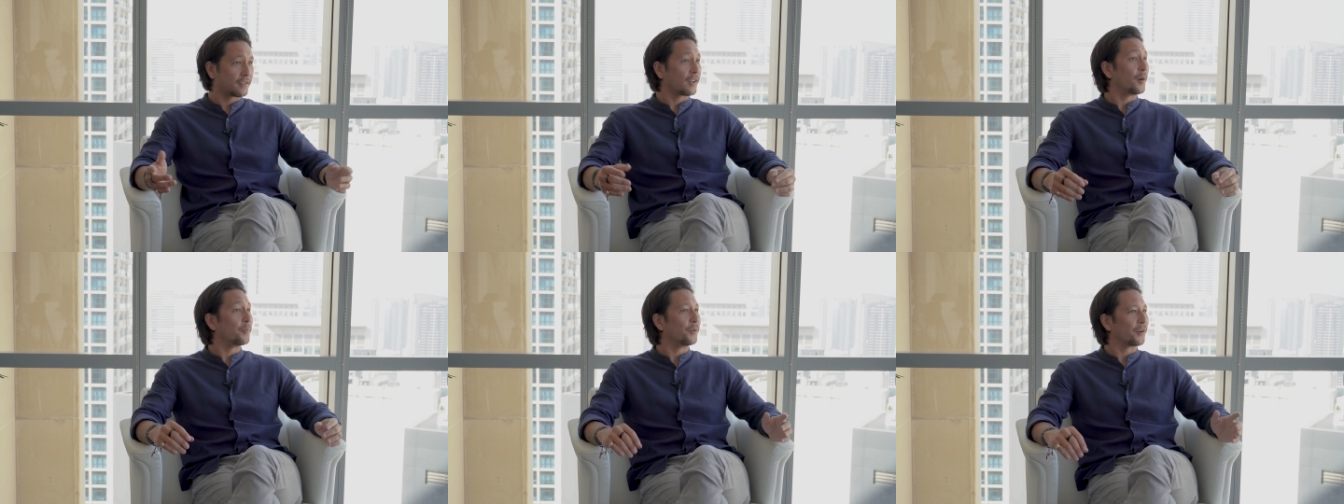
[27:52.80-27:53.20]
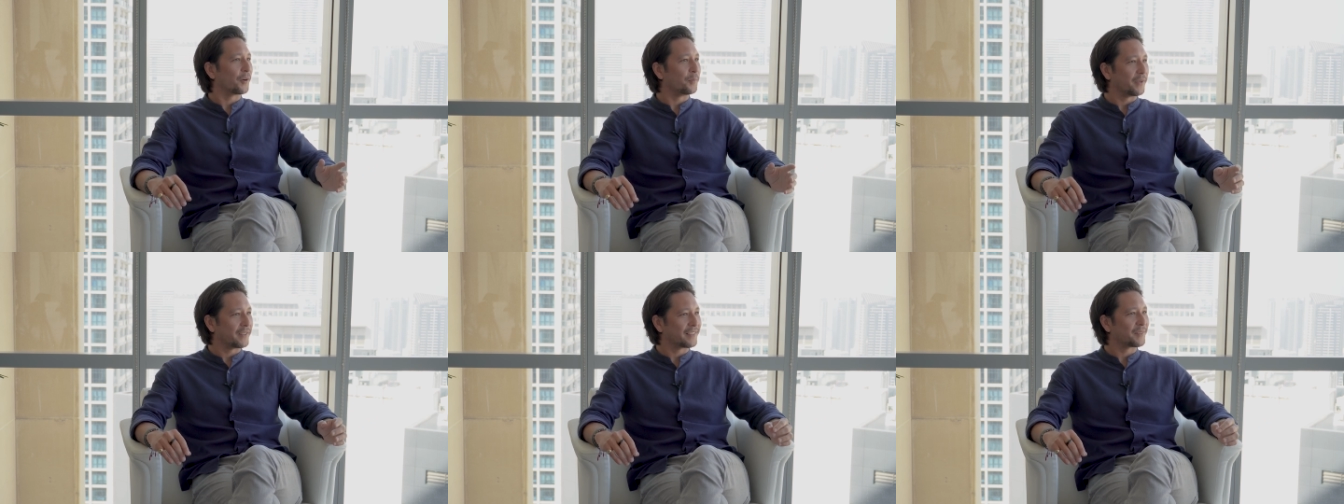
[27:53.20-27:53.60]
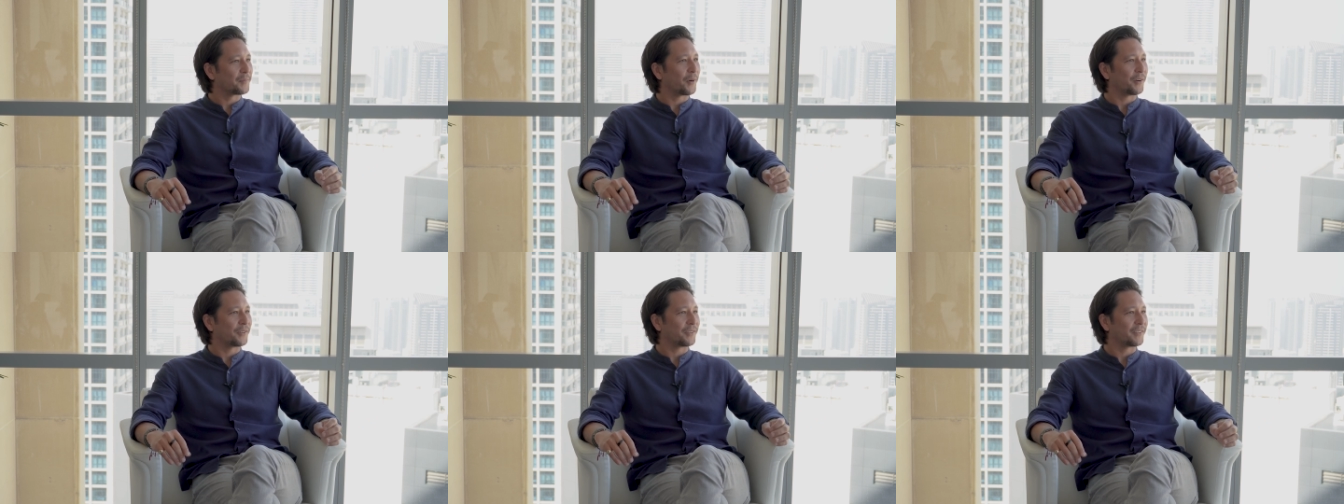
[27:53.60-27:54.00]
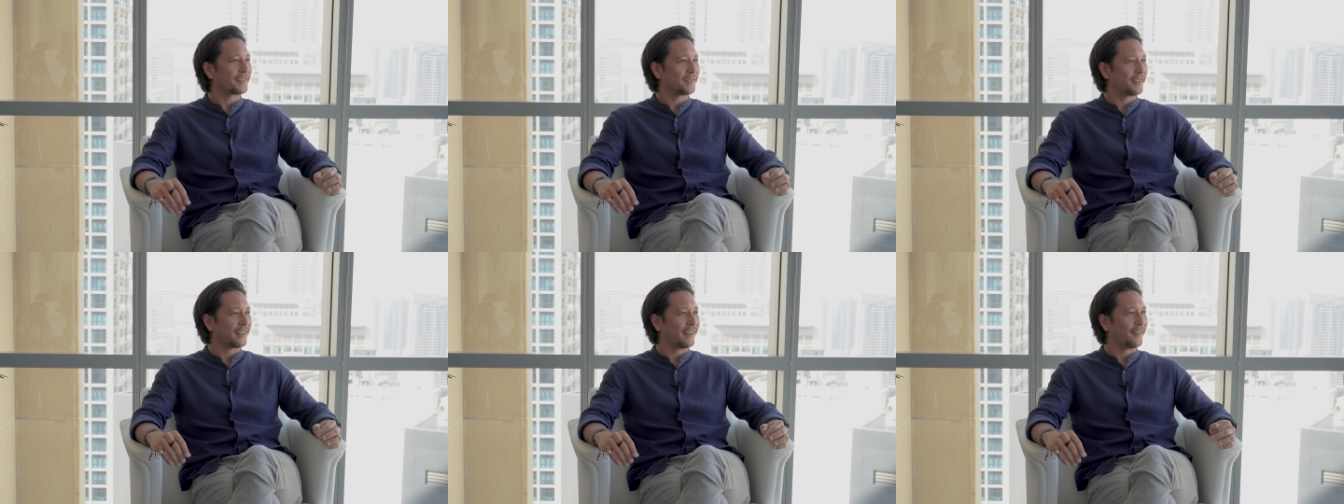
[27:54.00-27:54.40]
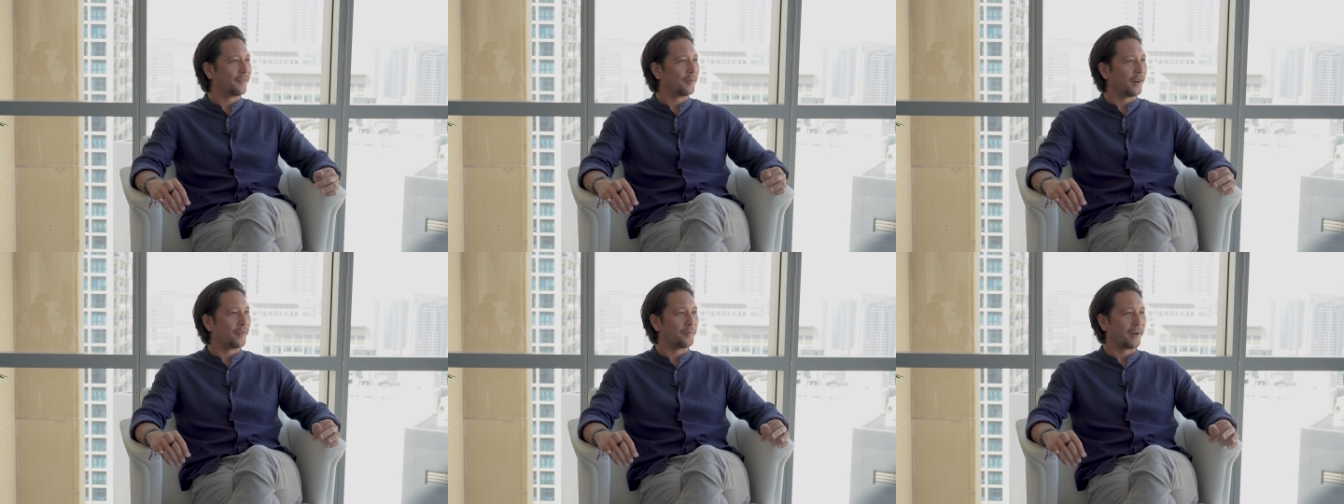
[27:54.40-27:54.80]
couple are business partners
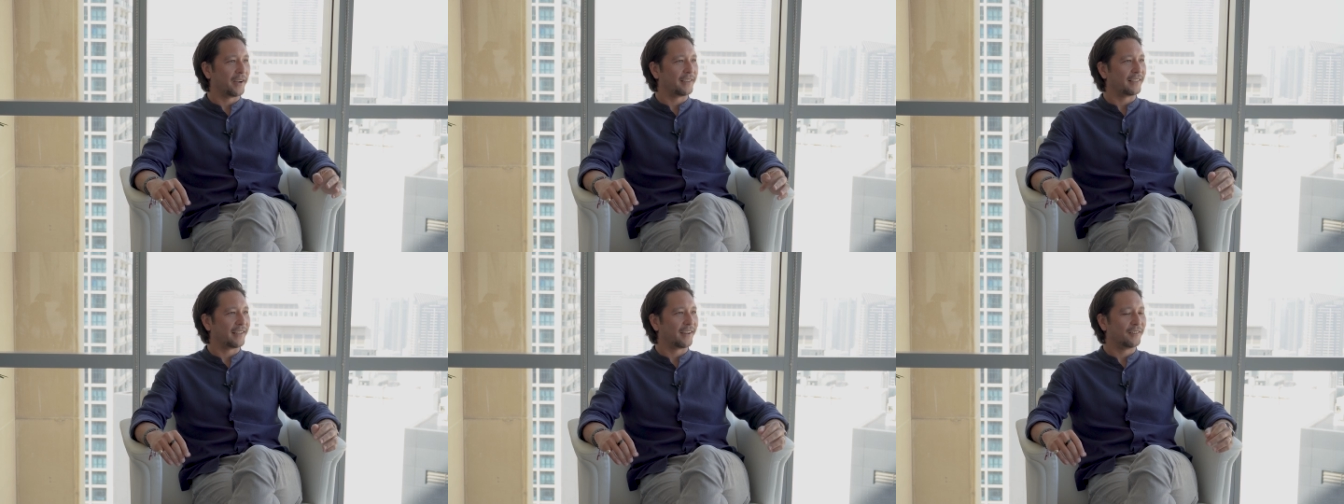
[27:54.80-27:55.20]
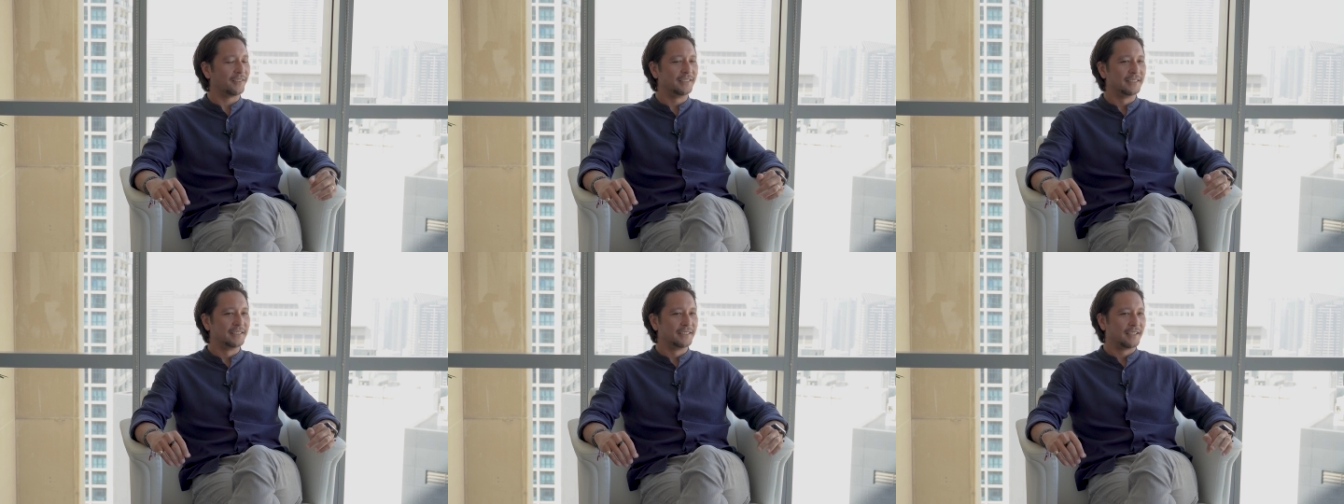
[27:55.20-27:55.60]
of, of mine now.